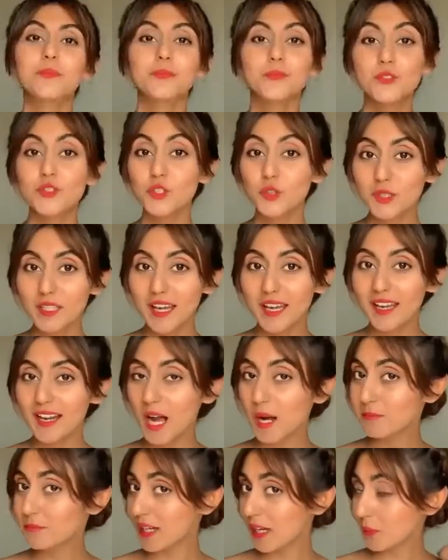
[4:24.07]
So there, I'm
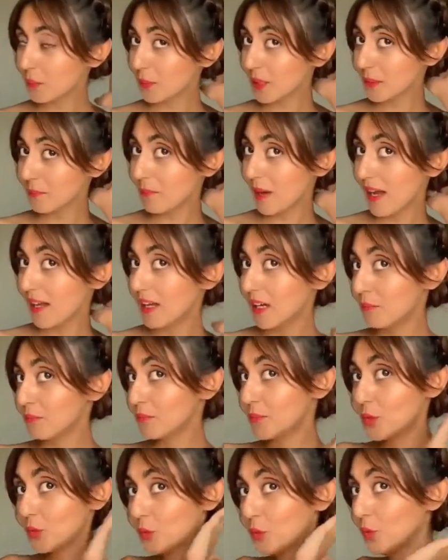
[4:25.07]
done with my
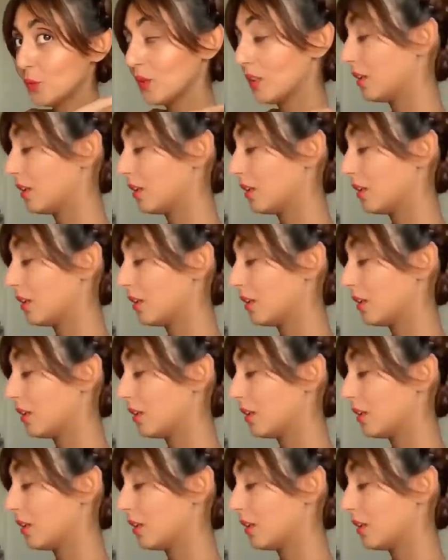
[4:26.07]
updo.